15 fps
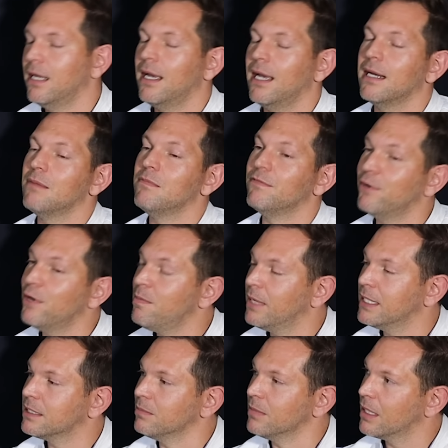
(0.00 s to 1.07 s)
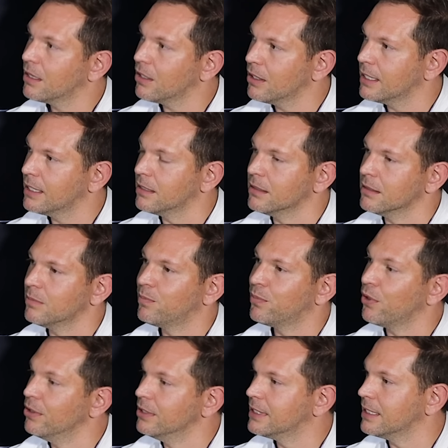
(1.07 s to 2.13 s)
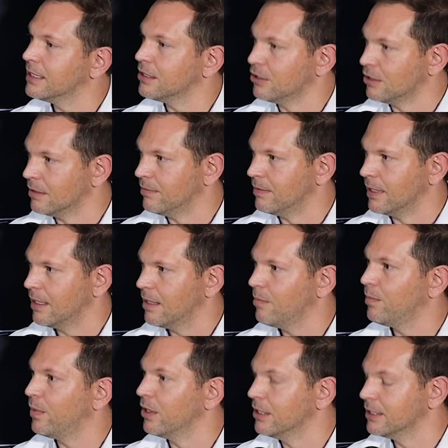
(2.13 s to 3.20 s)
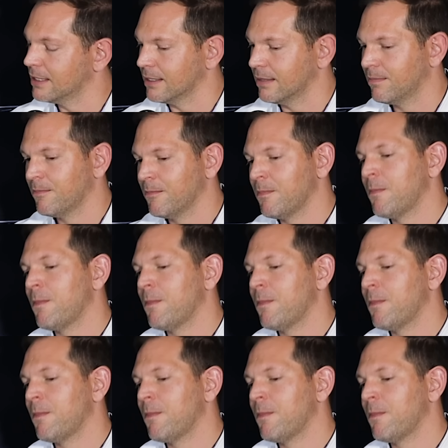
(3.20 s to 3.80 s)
And I'm very much a methodical, process-driven person.